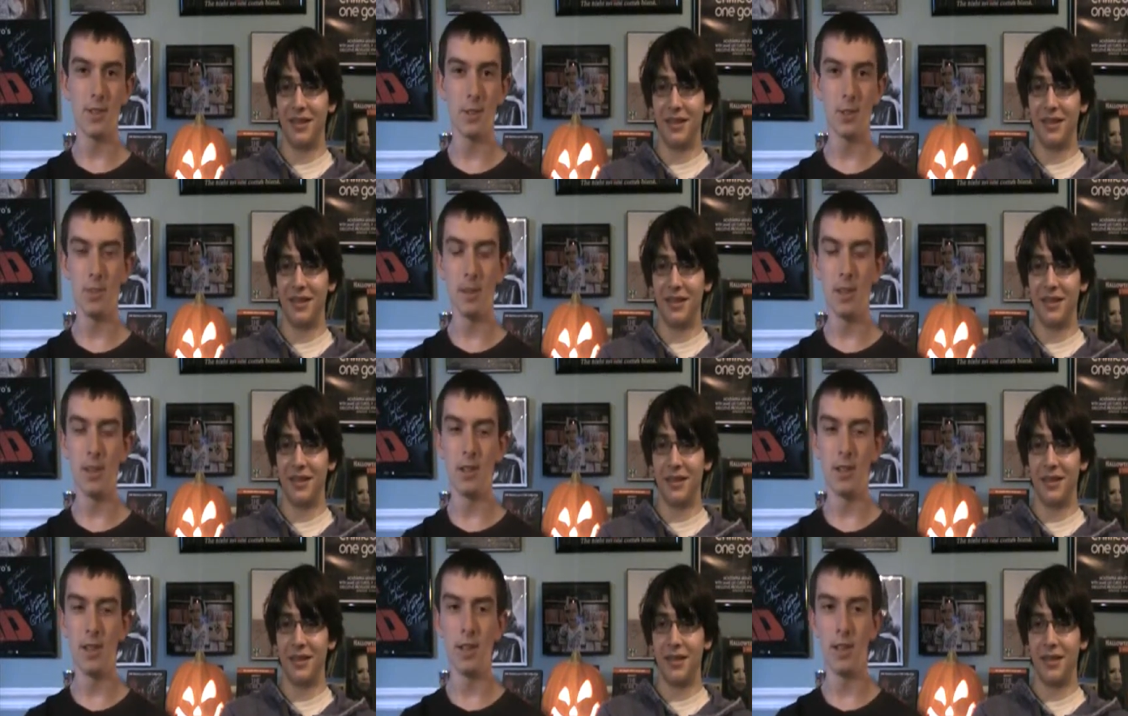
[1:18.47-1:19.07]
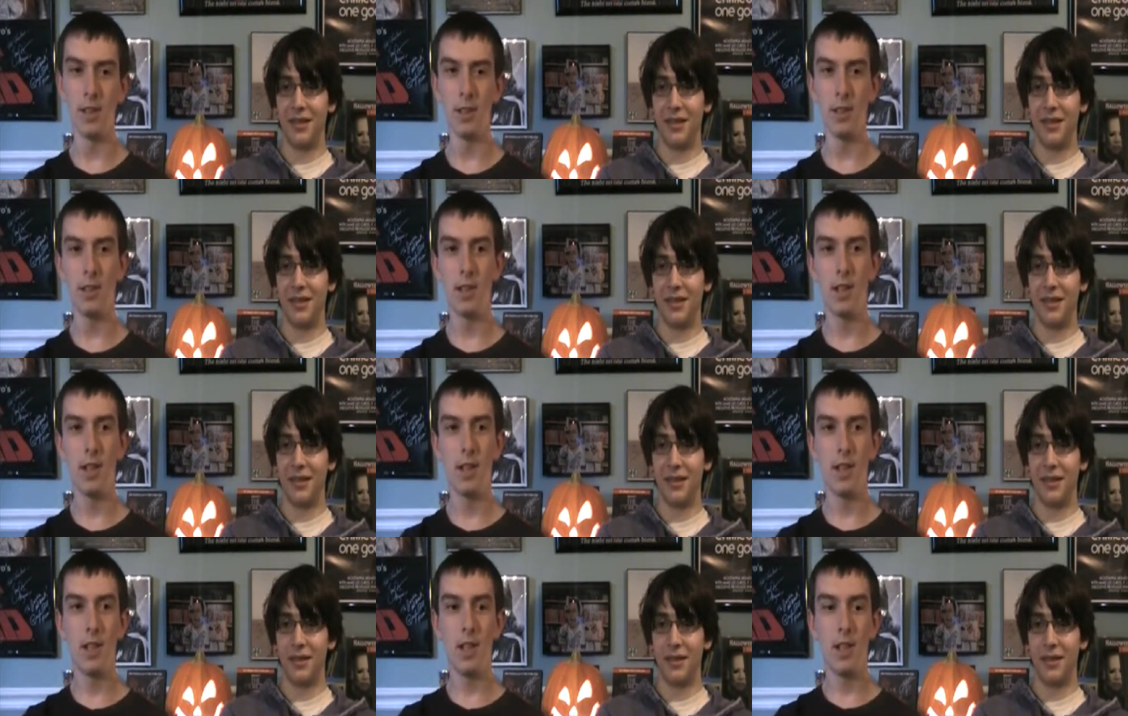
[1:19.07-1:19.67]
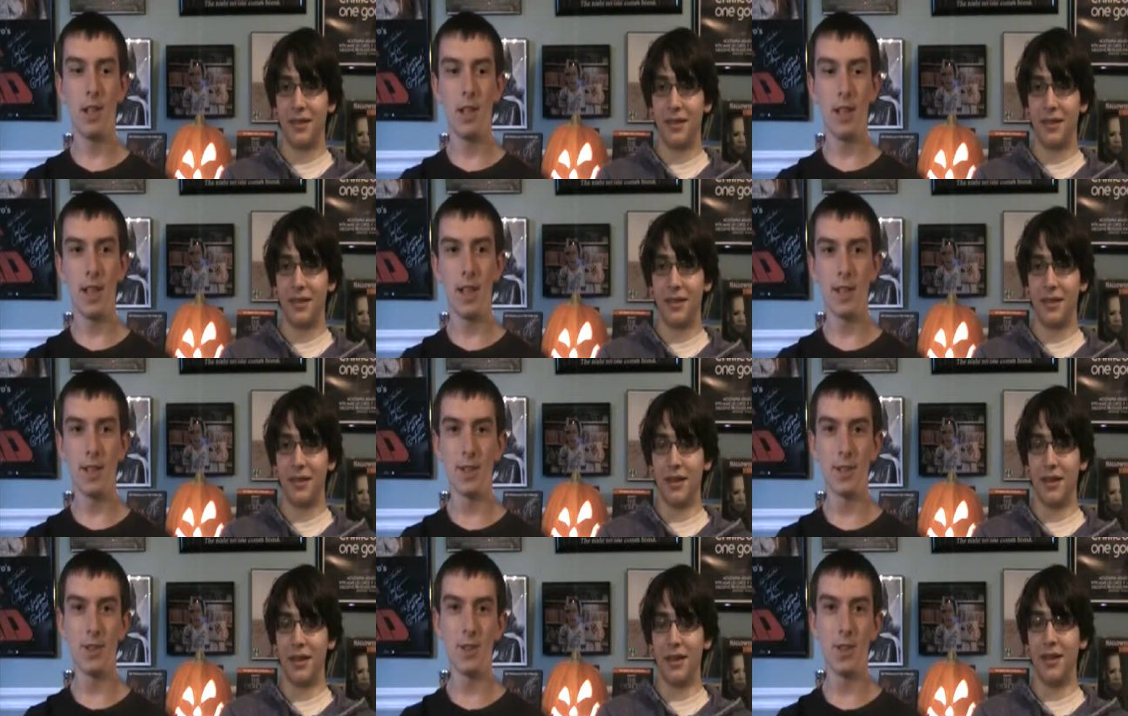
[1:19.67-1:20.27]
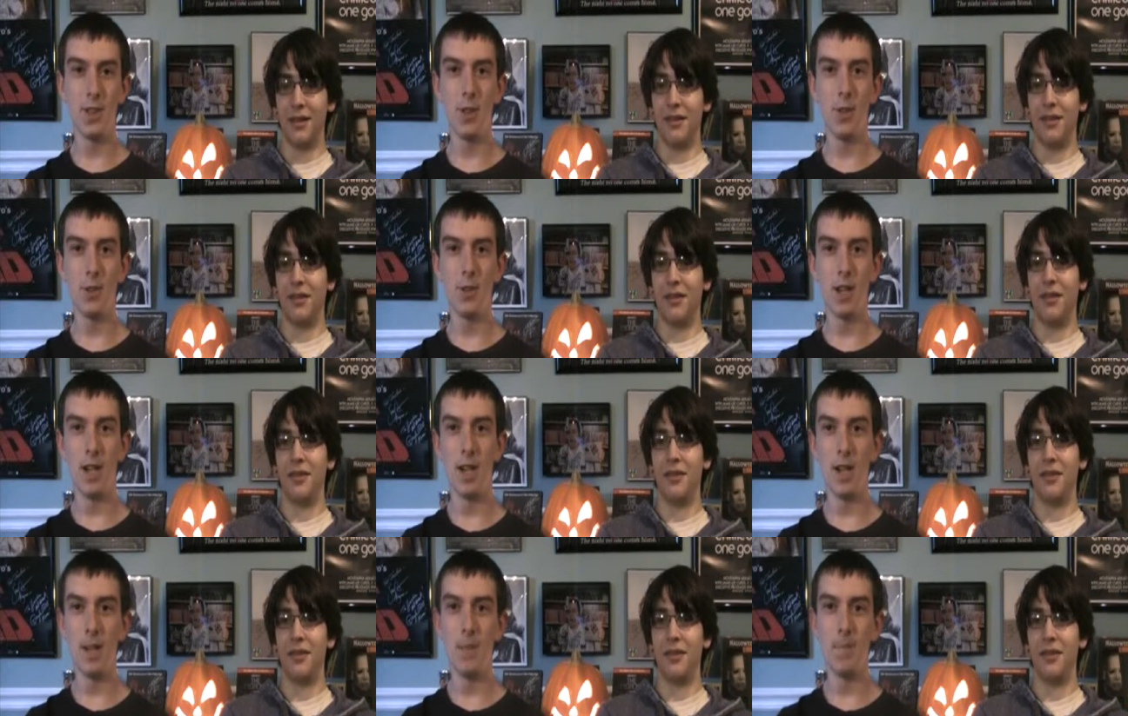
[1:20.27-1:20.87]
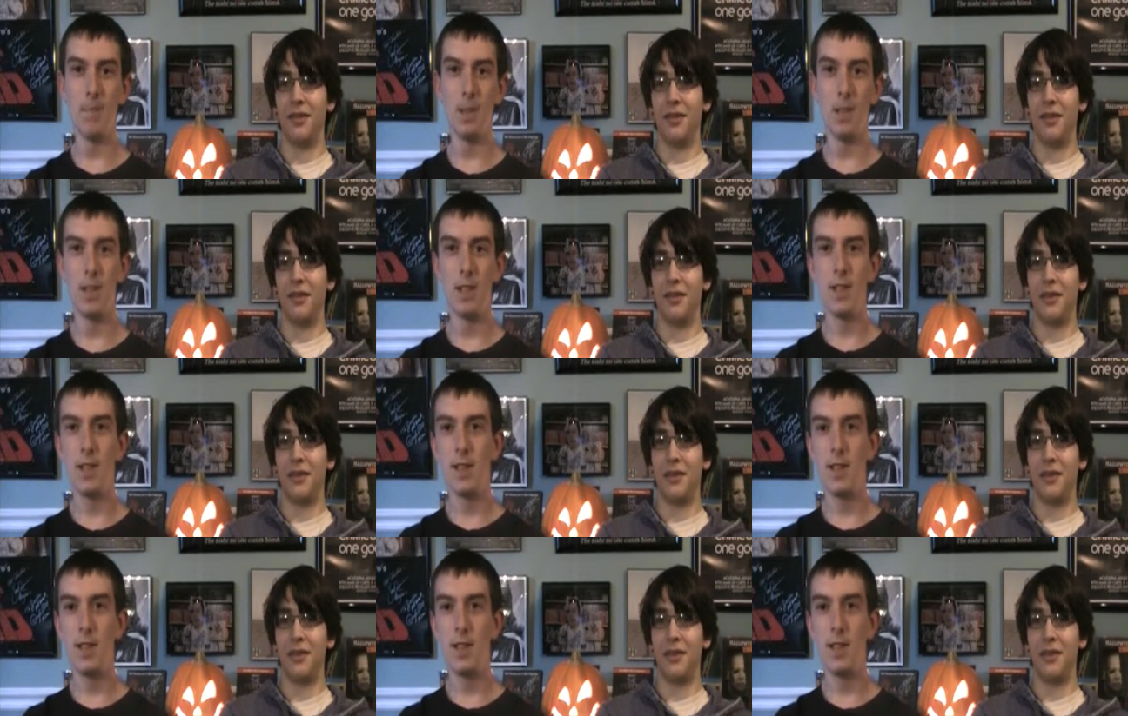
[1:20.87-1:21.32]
Speaker 1: He was barely in it, and so um,